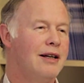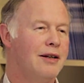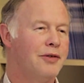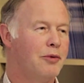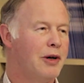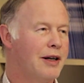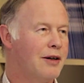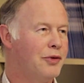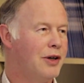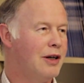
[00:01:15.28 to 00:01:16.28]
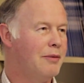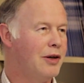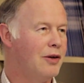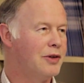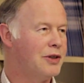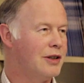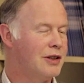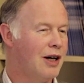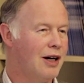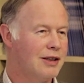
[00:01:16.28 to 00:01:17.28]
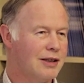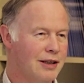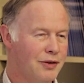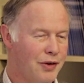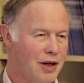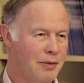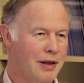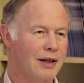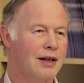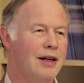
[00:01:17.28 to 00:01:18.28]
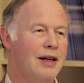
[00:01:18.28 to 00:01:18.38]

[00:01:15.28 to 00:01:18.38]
If you're running a farm, then obviously your task is farming.